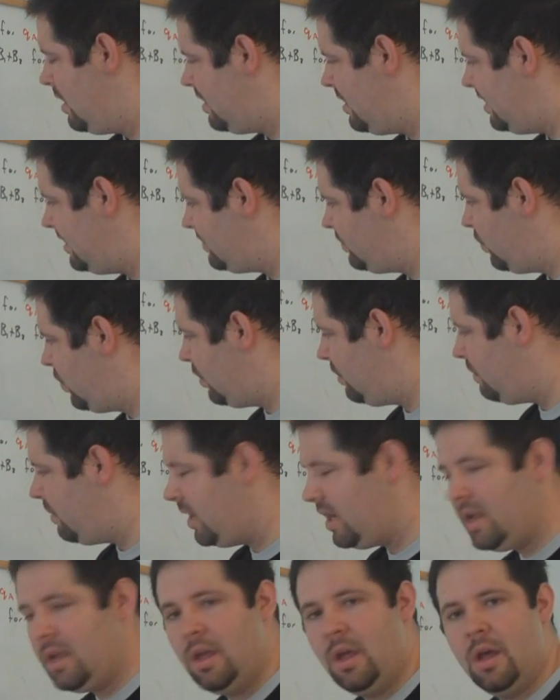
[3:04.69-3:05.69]
This would
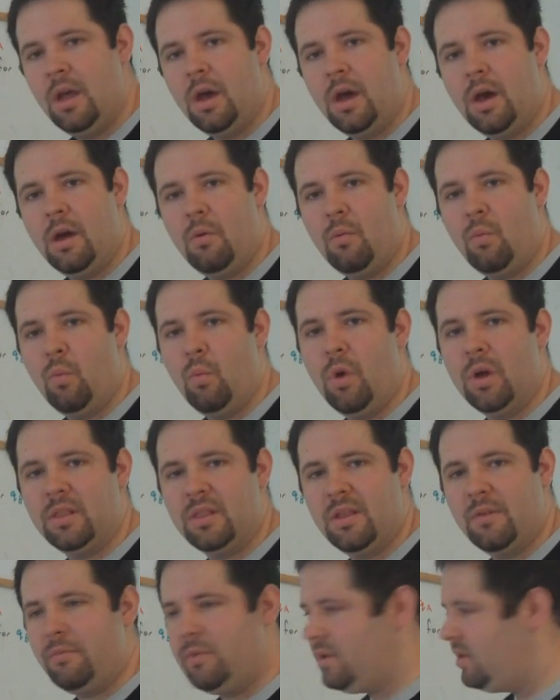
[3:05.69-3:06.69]
be uh,
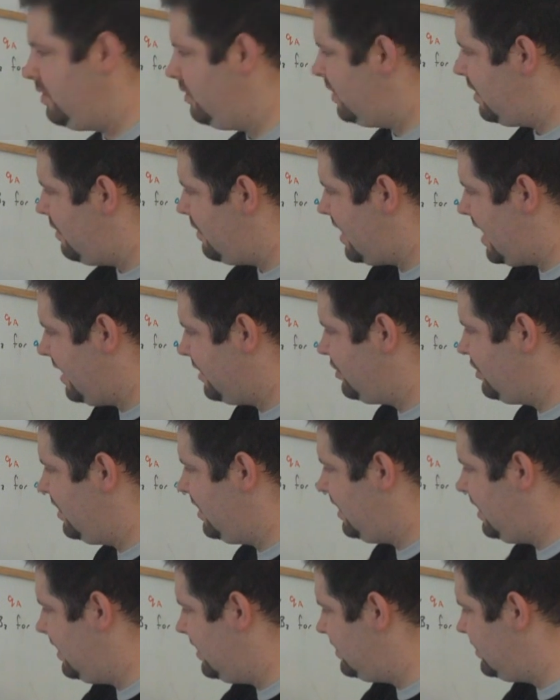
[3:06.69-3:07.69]
what they would do. They would
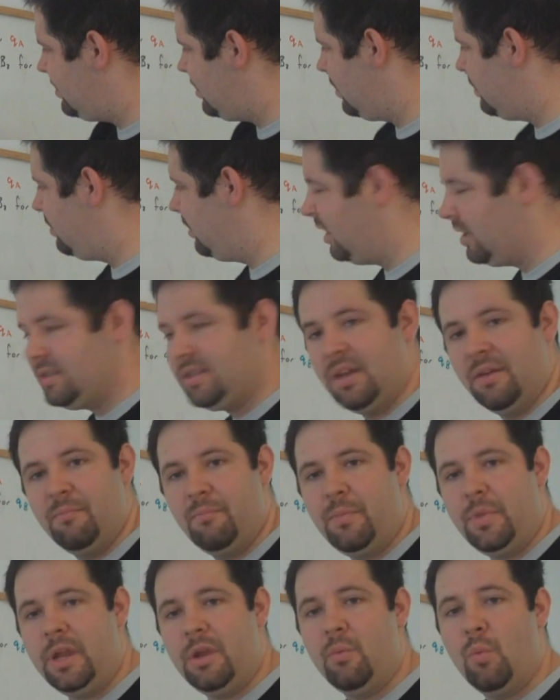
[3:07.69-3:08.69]
actually get surplus of
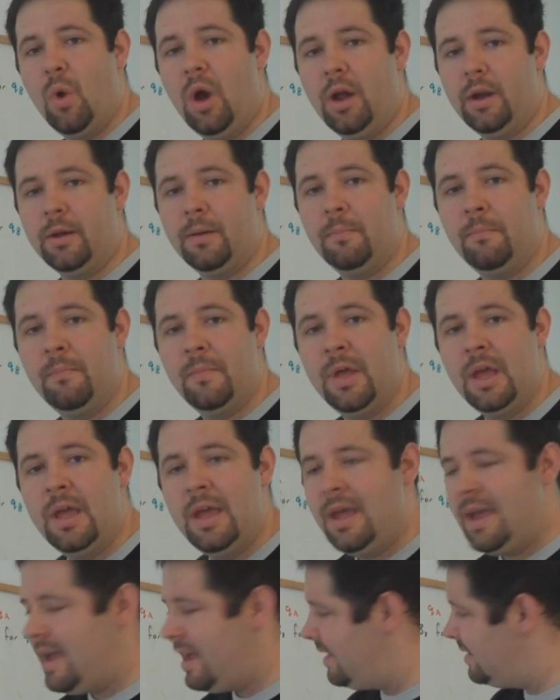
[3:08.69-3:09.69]
B one.
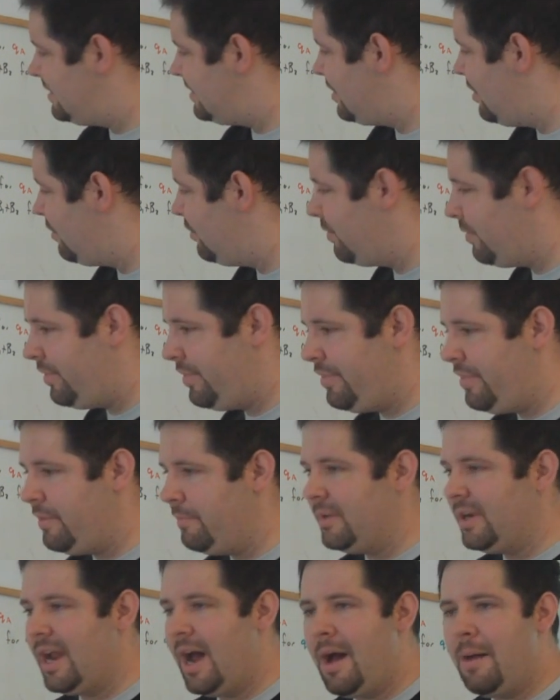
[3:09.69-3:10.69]
And so the
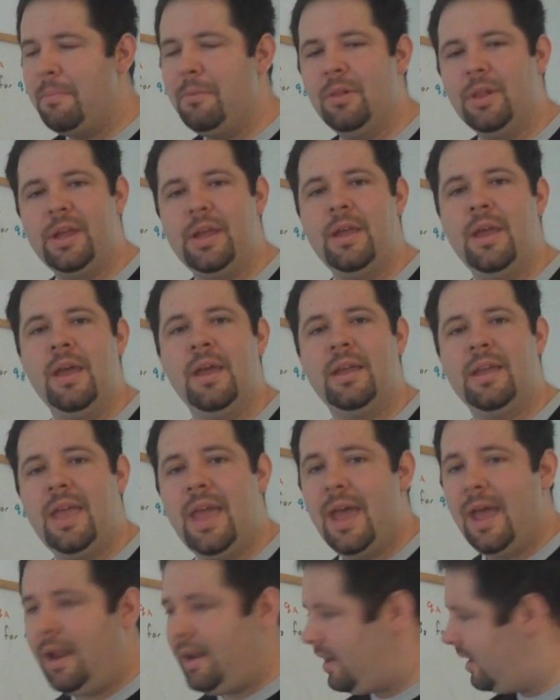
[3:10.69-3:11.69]
monopoly
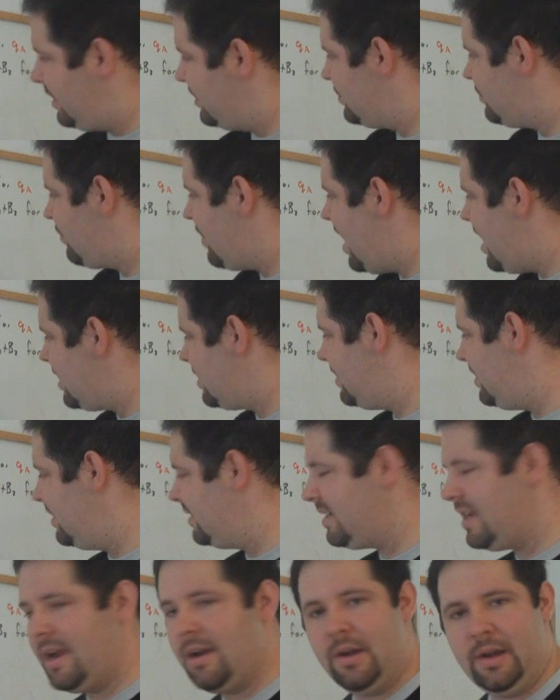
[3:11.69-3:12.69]
can't extract
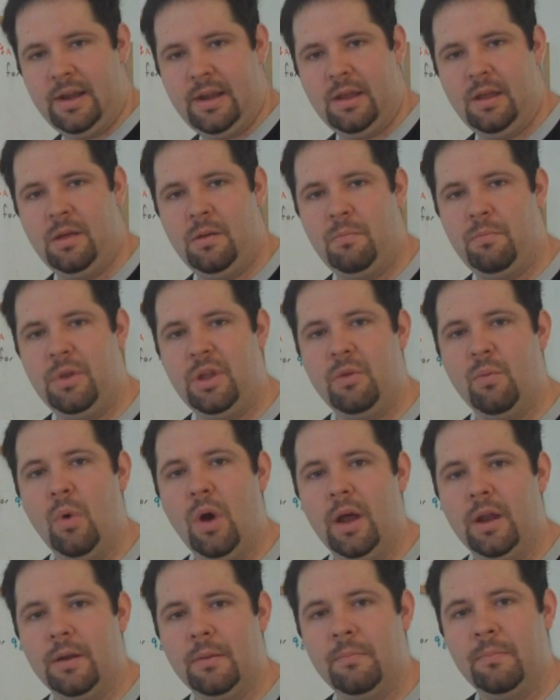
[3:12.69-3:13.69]
this area, B
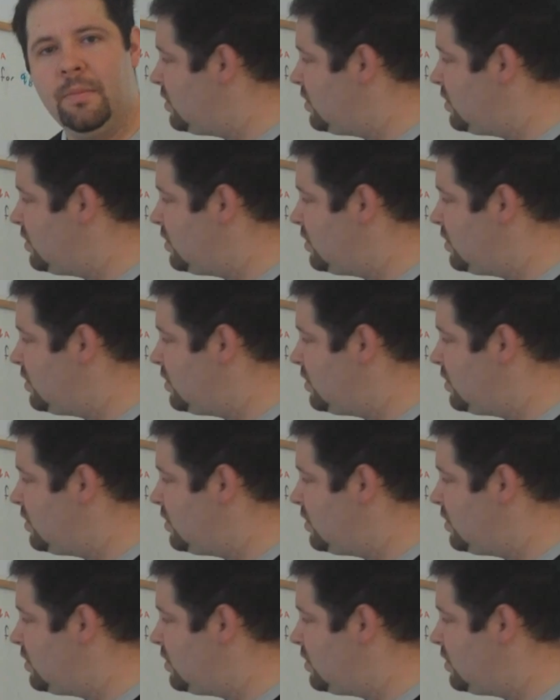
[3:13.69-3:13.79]
one.